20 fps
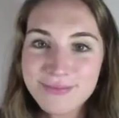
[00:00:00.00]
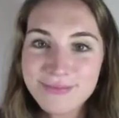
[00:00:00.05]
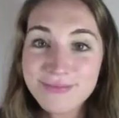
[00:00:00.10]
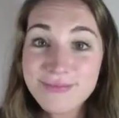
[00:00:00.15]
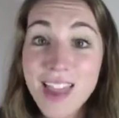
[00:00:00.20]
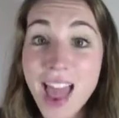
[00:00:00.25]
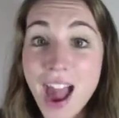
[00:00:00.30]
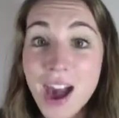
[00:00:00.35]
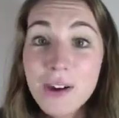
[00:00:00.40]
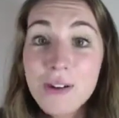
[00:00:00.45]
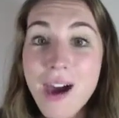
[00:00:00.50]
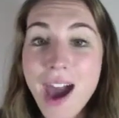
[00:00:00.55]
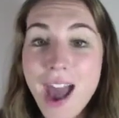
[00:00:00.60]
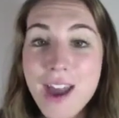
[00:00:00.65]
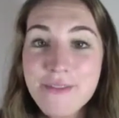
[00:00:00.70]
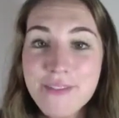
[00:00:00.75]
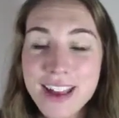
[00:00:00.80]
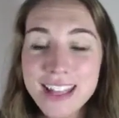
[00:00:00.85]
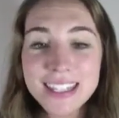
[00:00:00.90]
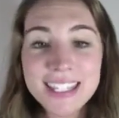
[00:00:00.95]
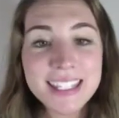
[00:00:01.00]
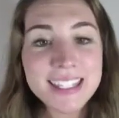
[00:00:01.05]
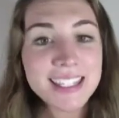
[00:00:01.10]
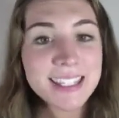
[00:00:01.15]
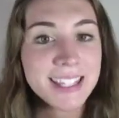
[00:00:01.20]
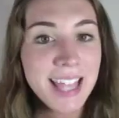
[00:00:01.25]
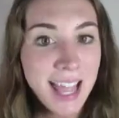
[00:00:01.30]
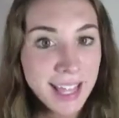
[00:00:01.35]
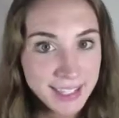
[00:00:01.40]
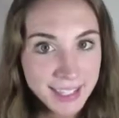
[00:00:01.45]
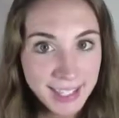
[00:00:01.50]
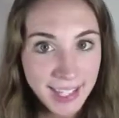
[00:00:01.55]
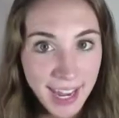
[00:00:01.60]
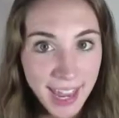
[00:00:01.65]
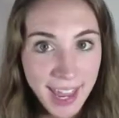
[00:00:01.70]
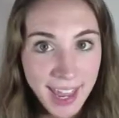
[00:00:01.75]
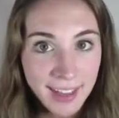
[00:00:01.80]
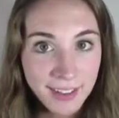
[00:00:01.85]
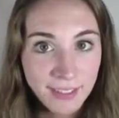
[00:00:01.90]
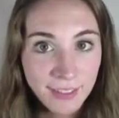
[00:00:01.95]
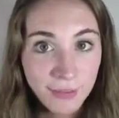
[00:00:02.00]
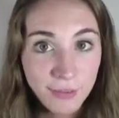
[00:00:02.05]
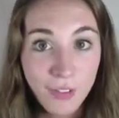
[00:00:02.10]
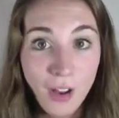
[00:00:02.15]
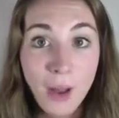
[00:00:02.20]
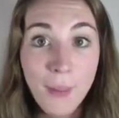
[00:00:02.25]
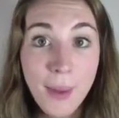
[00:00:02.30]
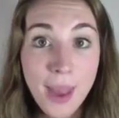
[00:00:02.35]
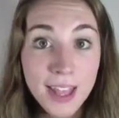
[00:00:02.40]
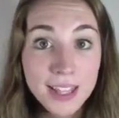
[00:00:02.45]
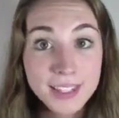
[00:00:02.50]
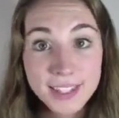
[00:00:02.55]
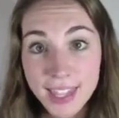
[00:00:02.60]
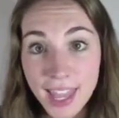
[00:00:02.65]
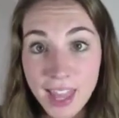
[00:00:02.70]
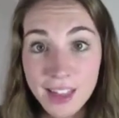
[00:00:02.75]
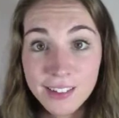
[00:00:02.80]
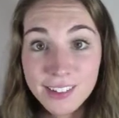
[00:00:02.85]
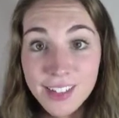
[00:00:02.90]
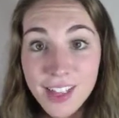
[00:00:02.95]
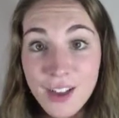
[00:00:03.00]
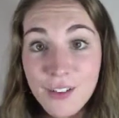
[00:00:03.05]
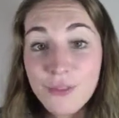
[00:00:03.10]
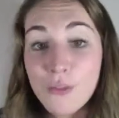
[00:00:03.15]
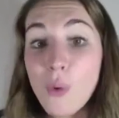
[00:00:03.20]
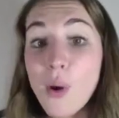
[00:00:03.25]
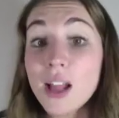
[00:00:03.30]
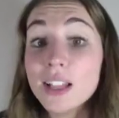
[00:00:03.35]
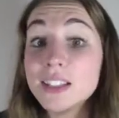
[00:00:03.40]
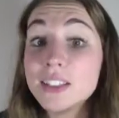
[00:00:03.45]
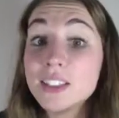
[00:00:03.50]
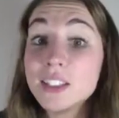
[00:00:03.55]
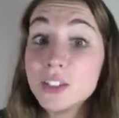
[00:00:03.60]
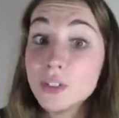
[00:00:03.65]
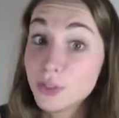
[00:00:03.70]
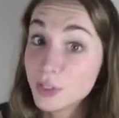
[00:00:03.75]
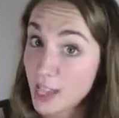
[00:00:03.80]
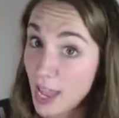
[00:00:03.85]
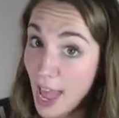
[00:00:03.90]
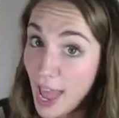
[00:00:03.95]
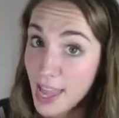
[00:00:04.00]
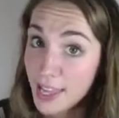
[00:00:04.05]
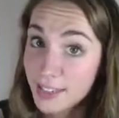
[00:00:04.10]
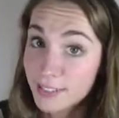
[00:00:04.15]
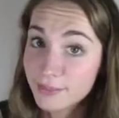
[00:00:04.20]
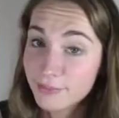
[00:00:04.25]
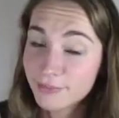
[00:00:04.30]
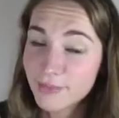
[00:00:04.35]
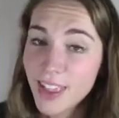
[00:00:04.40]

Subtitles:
Now I rate this intensity from a scale of 1 to 10.